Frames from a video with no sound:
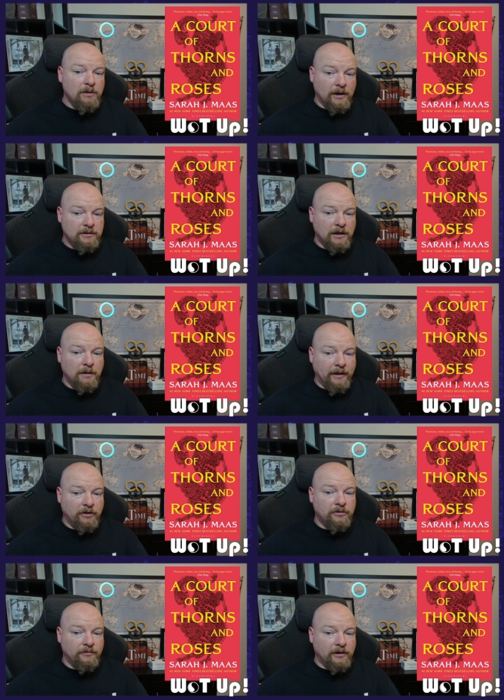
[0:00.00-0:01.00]
right there,
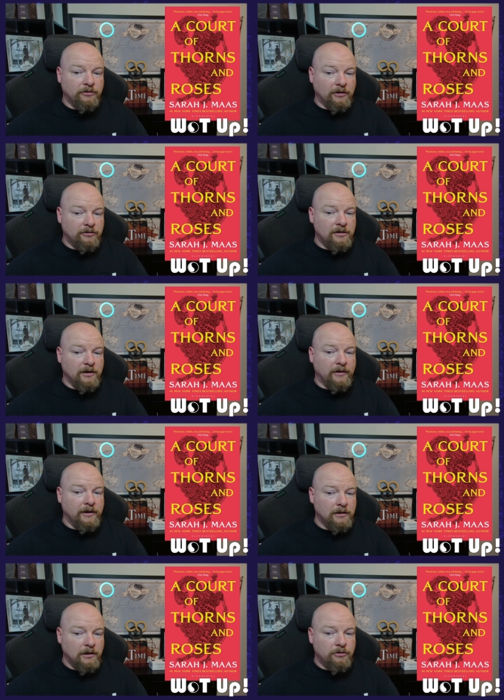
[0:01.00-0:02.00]
passionate, violent, sexy, and daring,